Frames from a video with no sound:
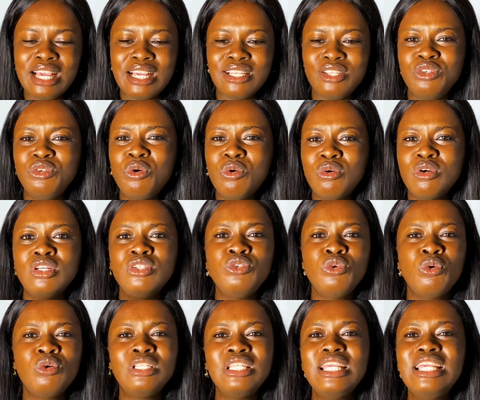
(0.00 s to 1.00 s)
No,
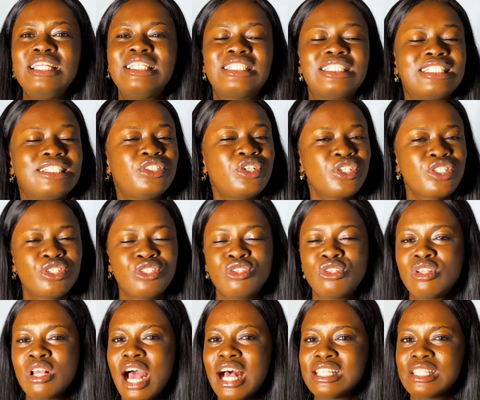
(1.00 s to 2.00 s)
it just
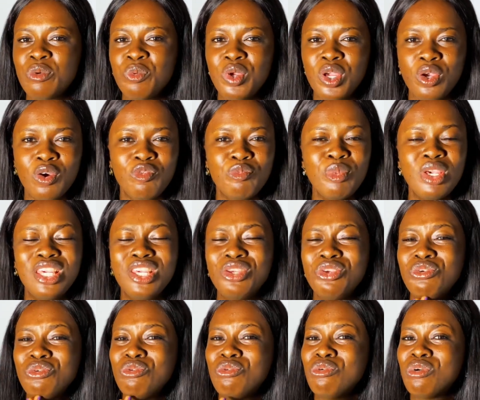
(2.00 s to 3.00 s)
has a way of making
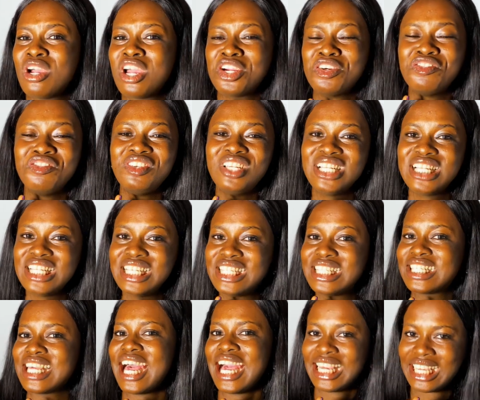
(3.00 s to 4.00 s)
you look really
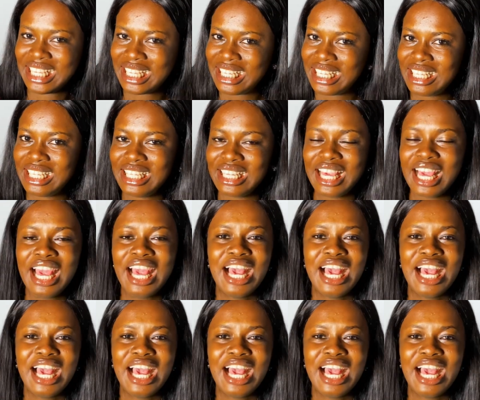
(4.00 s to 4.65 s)
tacky